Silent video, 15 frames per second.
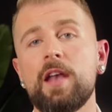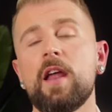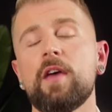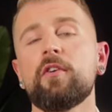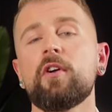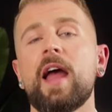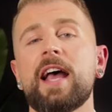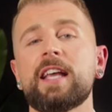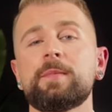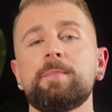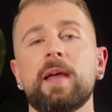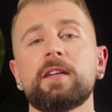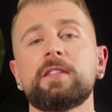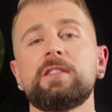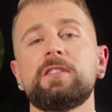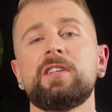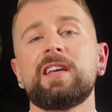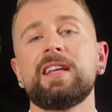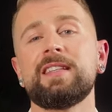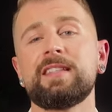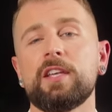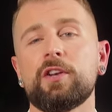Another aspect to
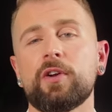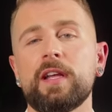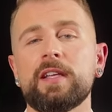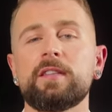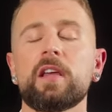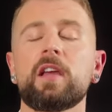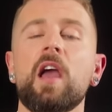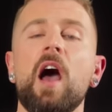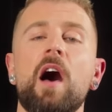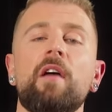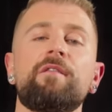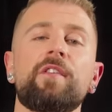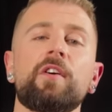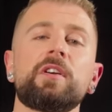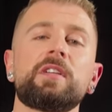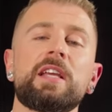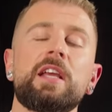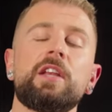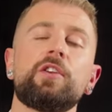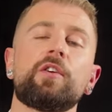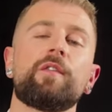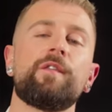consider is the comfort
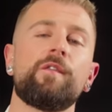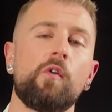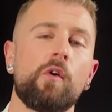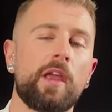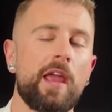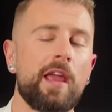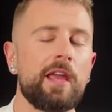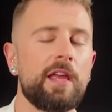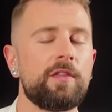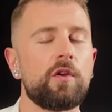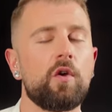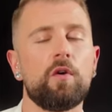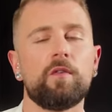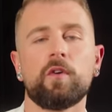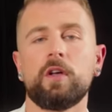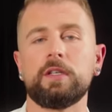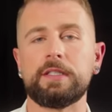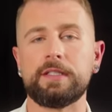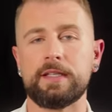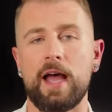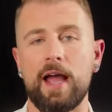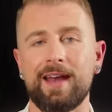in your foyer and the overall
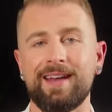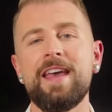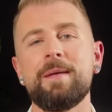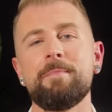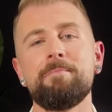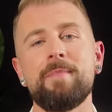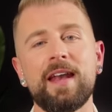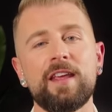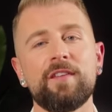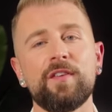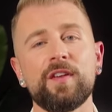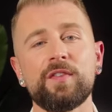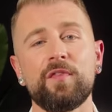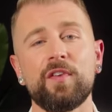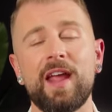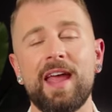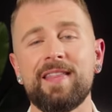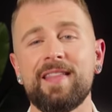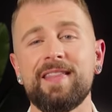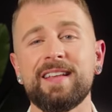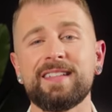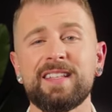design. Many of us forget
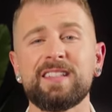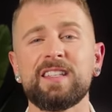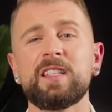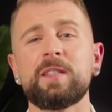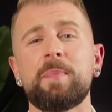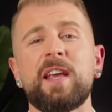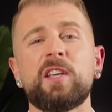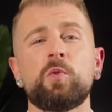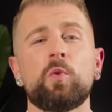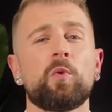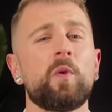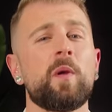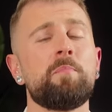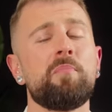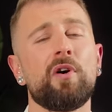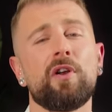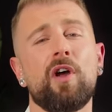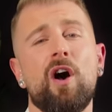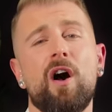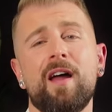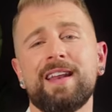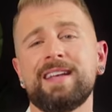that this is a space where we put
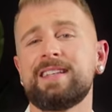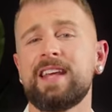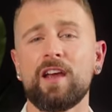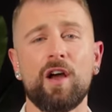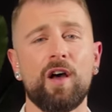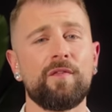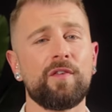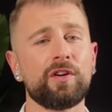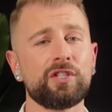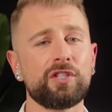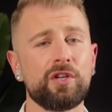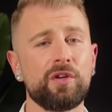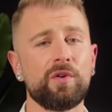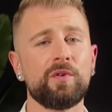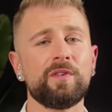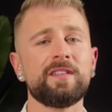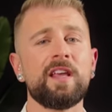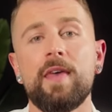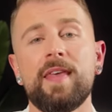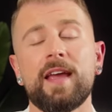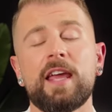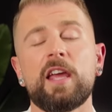on and take off our shoes
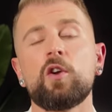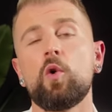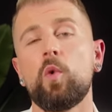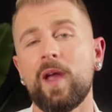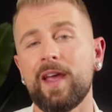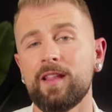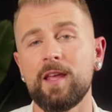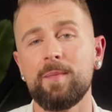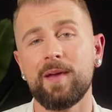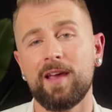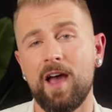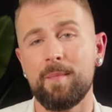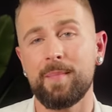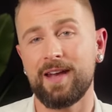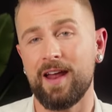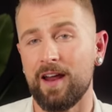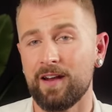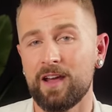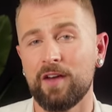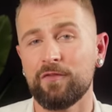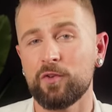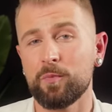that can quickly become an
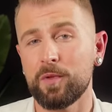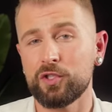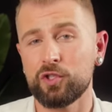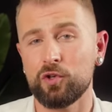uncomfortable